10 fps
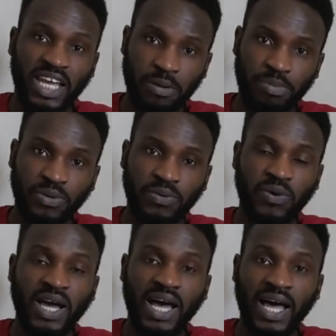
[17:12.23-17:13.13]
help you,
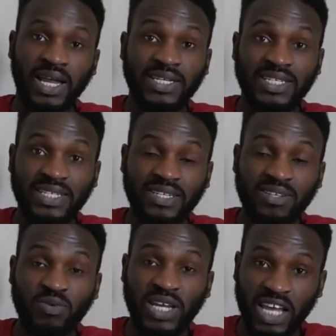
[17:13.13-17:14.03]
and
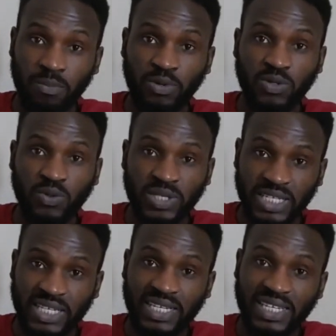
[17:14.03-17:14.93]
will help you to
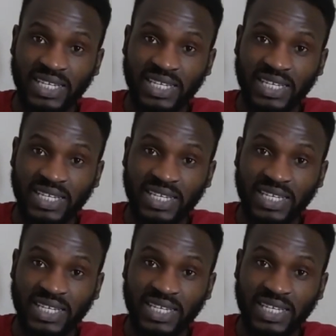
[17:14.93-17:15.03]
take the